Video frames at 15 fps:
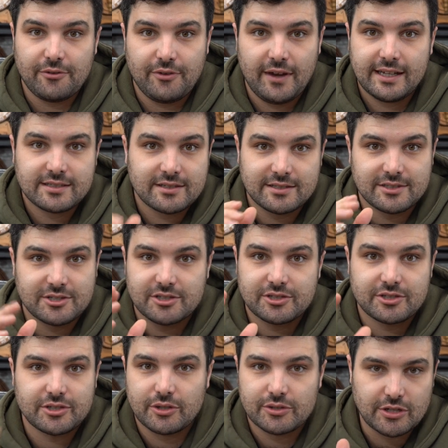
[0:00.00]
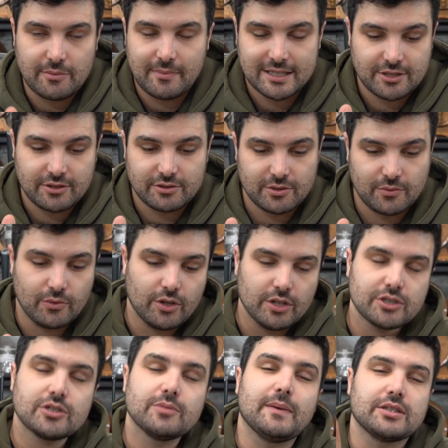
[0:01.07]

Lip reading: effect because it's just so, so magical to watch.